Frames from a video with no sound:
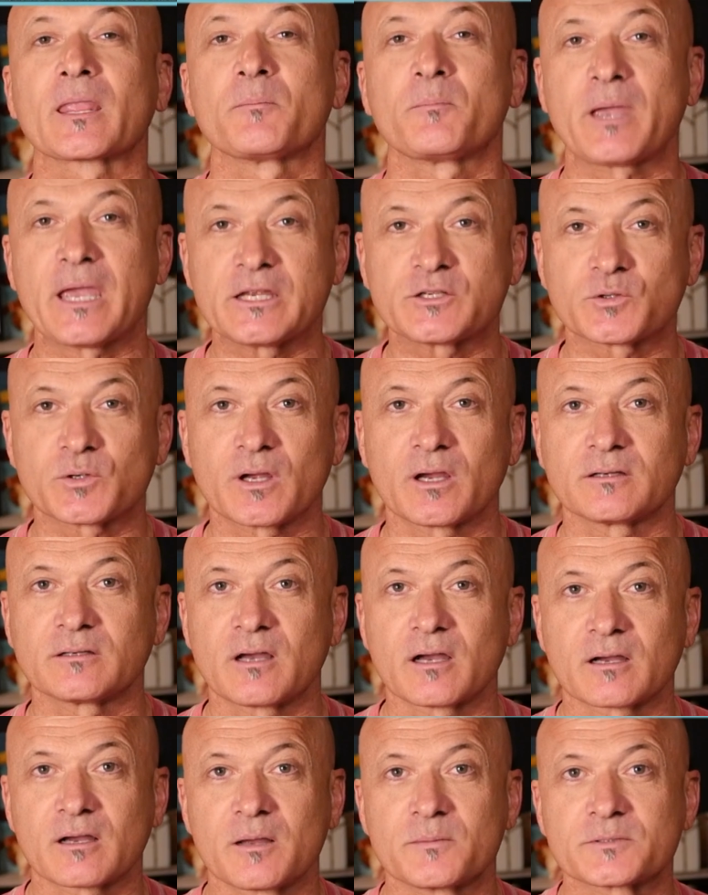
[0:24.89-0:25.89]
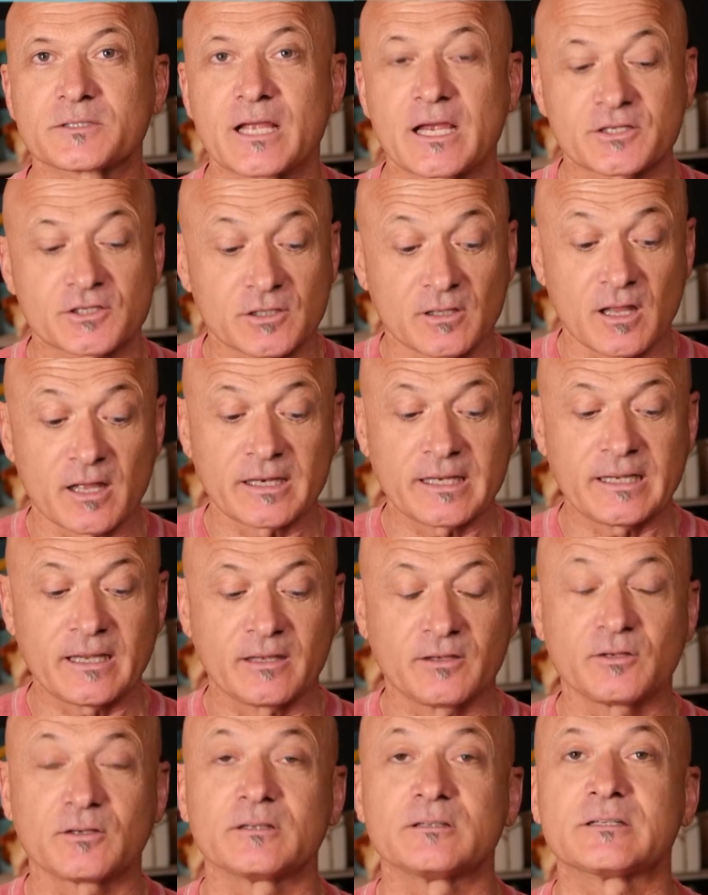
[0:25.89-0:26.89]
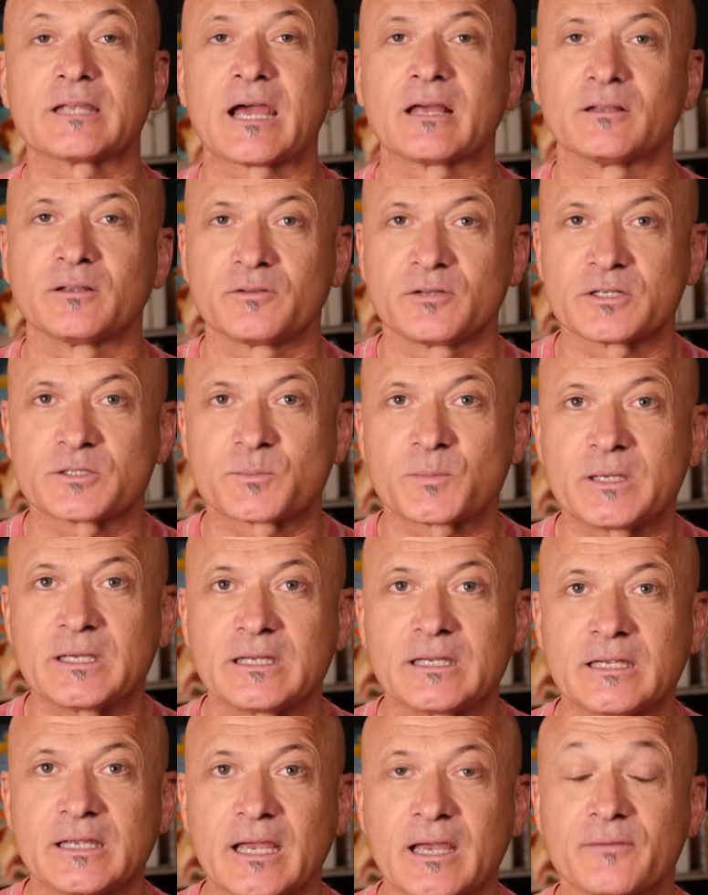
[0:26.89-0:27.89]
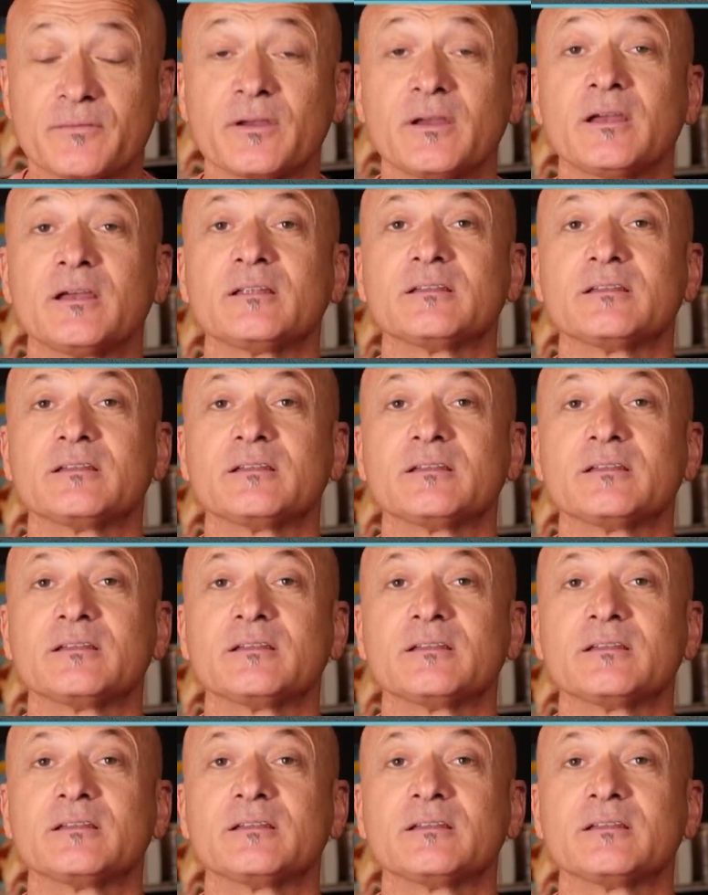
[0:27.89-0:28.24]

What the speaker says: patreon.com/Kalani, and you can download this PDF.